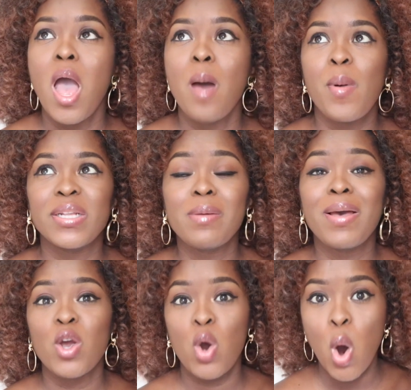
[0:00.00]
By the time
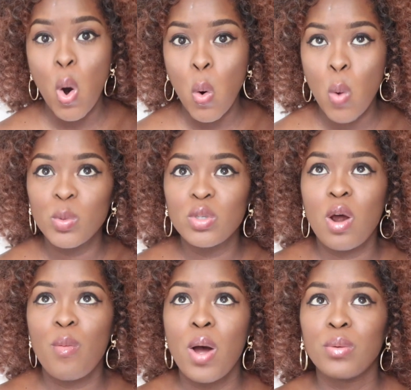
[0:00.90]
I got home, it was
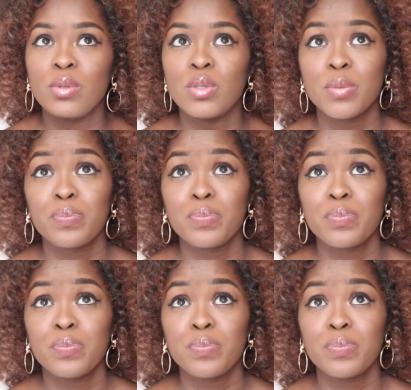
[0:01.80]
around